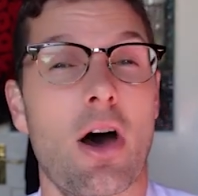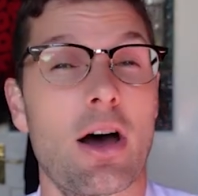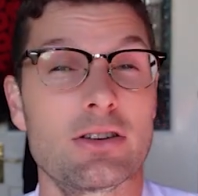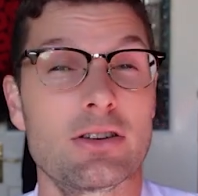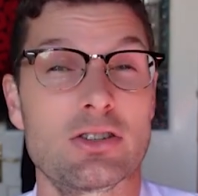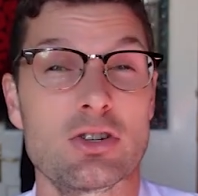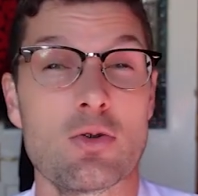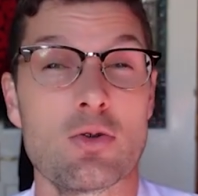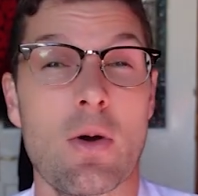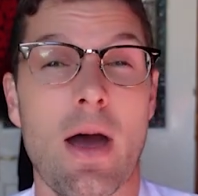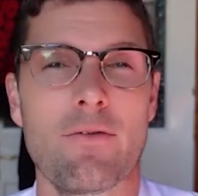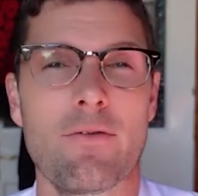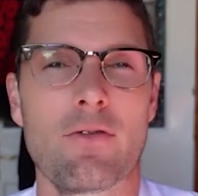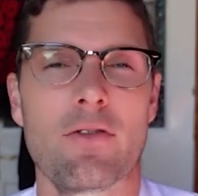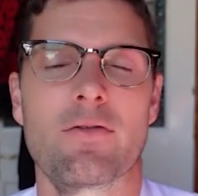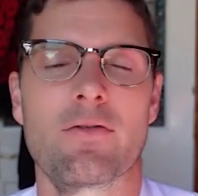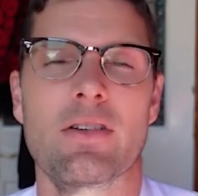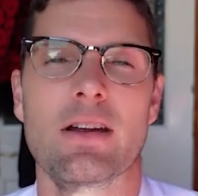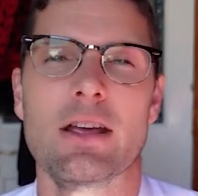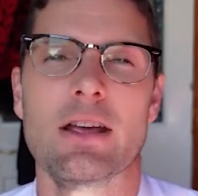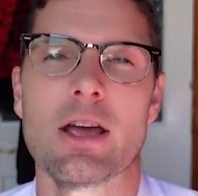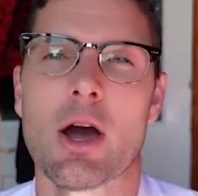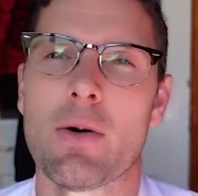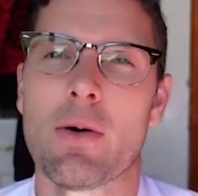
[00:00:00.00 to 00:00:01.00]
I do have a
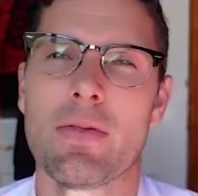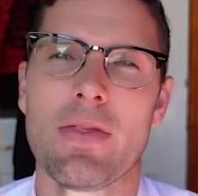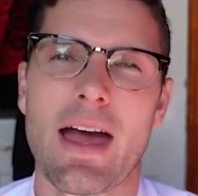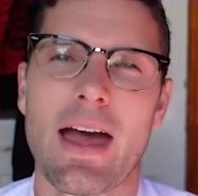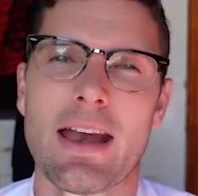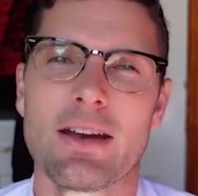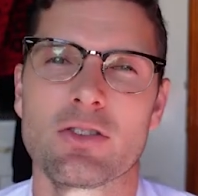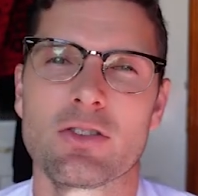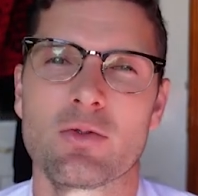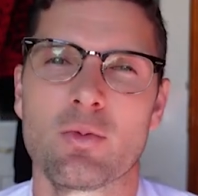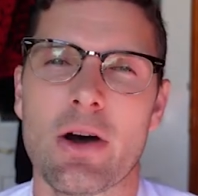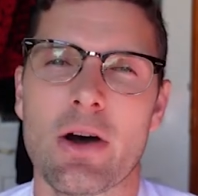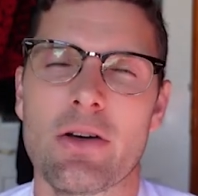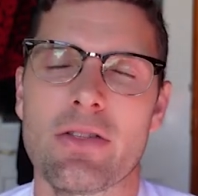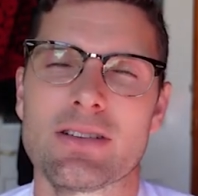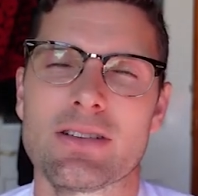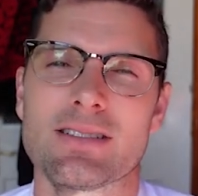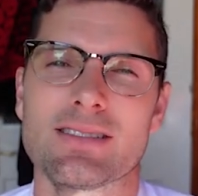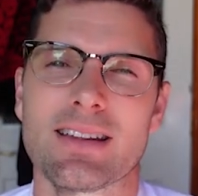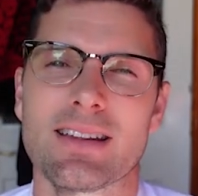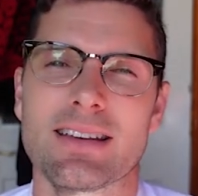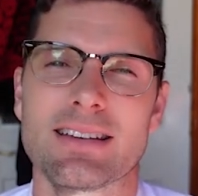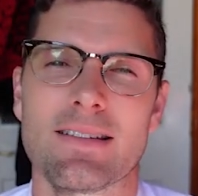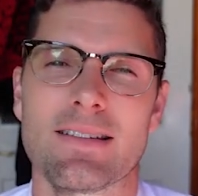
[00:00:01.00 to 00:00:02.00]
video on that as well
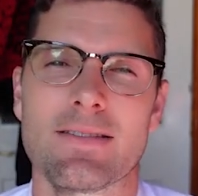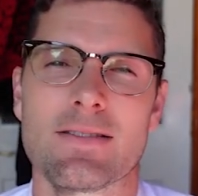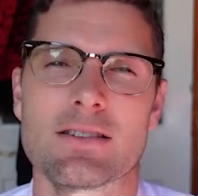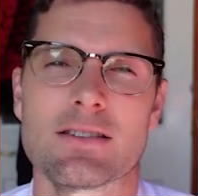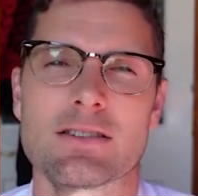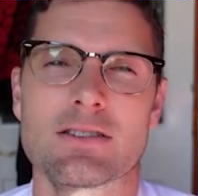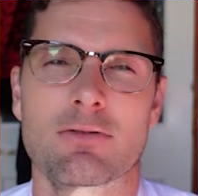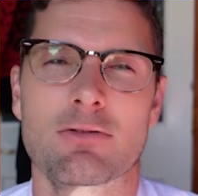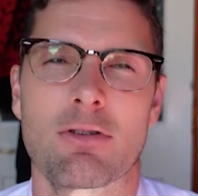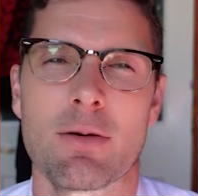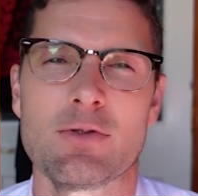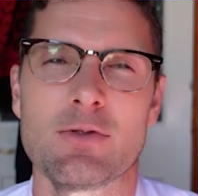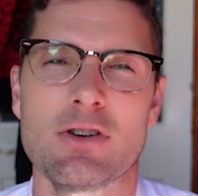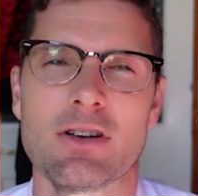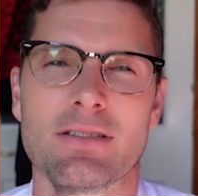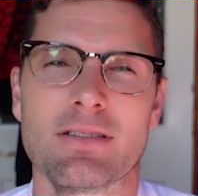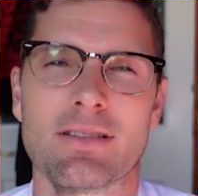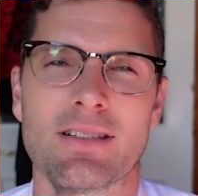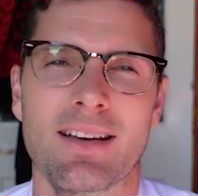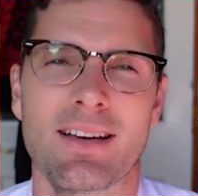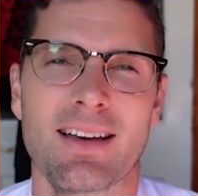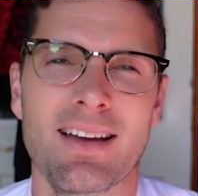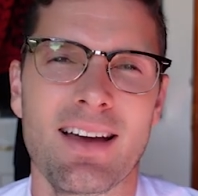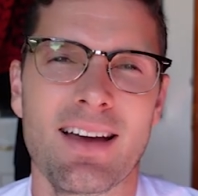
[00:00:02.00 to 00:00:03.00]
that's linked in the
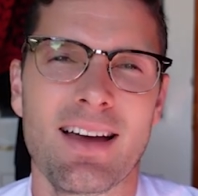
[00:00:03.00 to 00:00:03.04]
description.